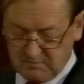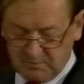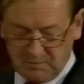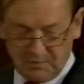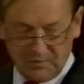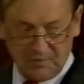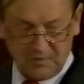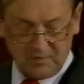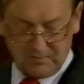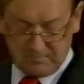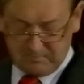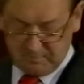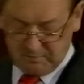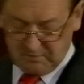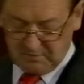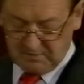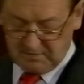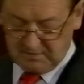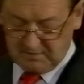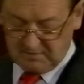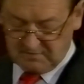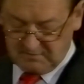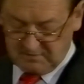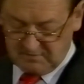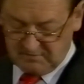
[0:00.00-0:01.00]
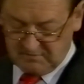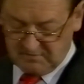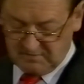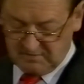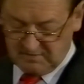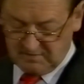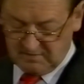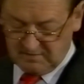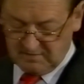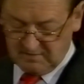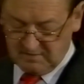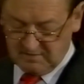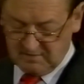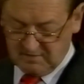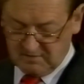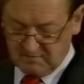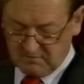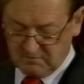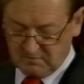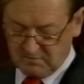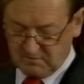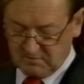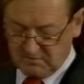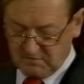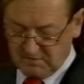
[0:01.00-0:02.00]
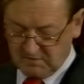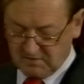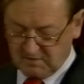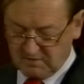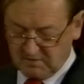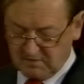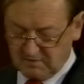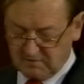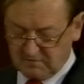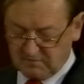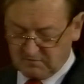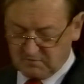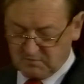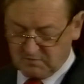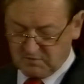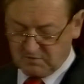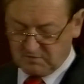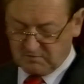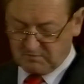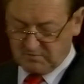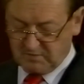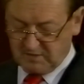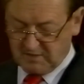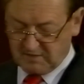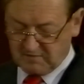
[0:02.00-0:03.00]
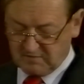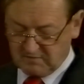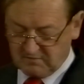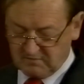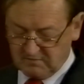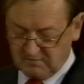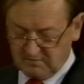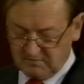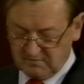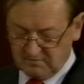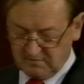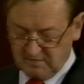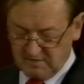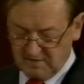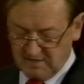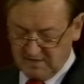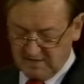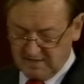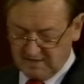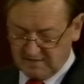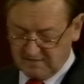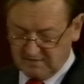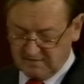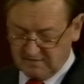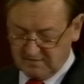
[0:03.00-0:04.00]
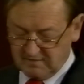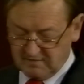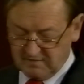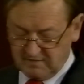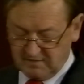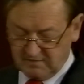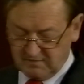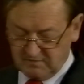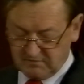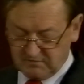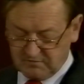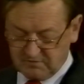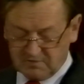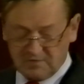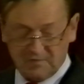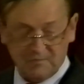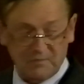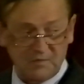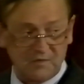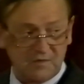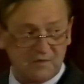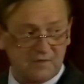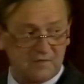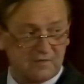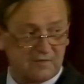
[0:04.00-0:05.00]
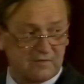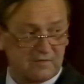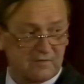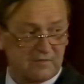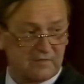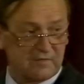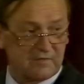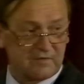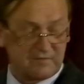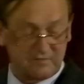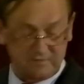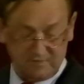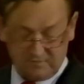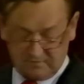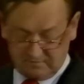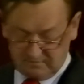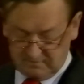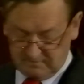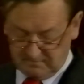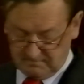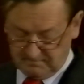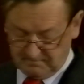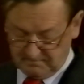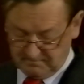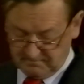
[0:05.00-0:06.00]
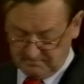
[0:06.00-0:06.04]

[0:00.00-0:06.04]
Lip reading: poor productivity, ridiculous work practices, and indulgent abuses of the system.